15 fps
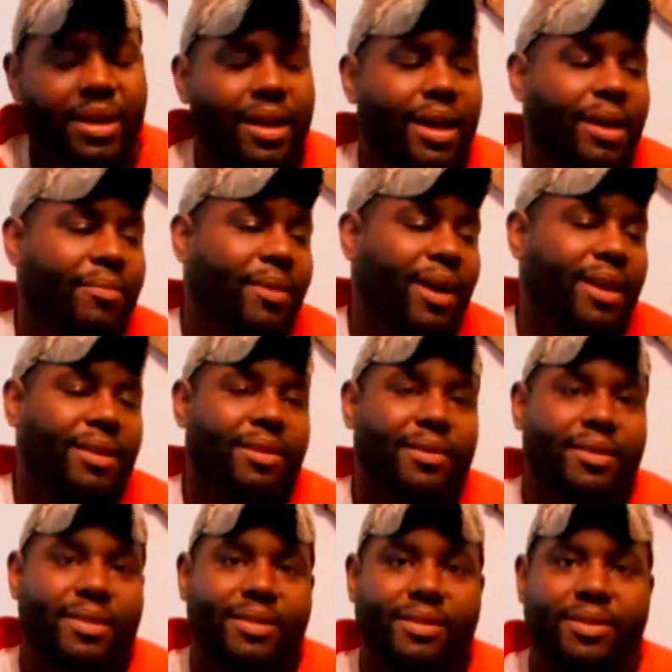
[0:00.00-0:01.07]
9 by
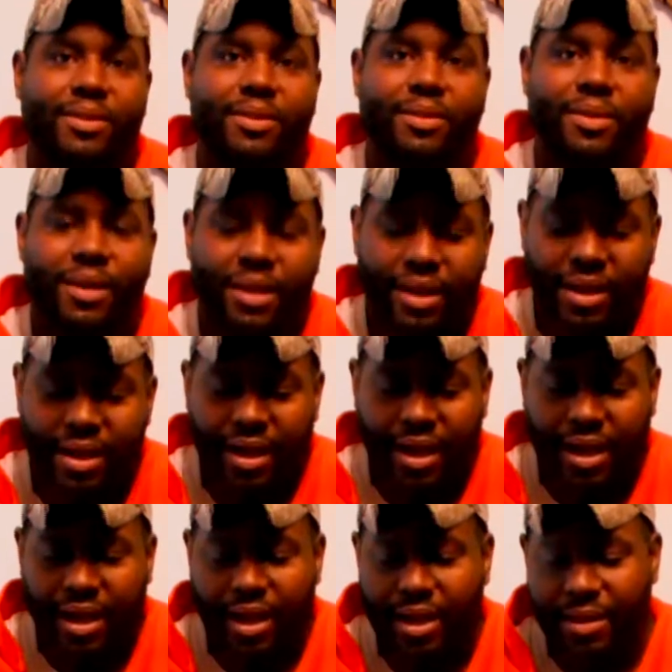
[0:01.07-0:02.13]
32
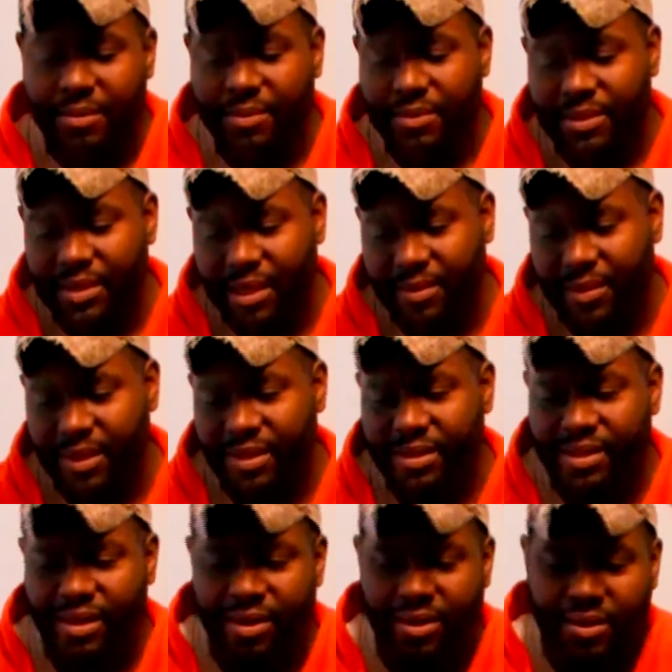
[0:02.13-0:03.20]

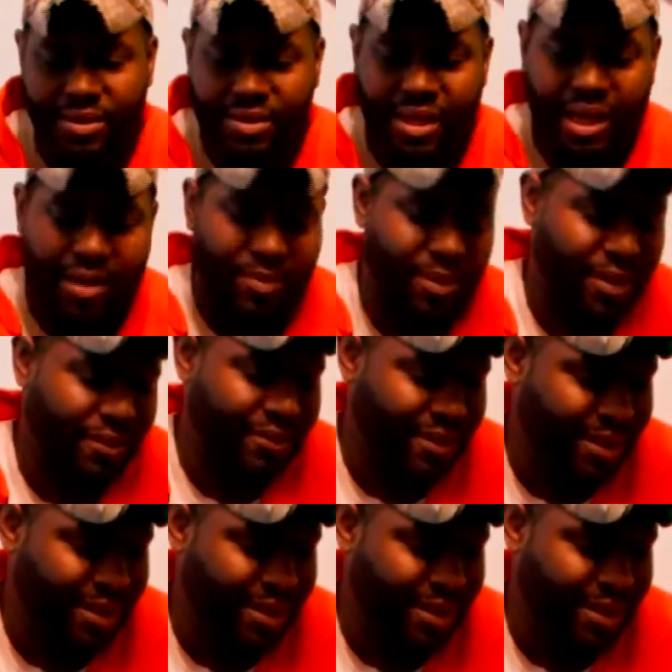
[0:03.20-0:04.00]
Simmons on top of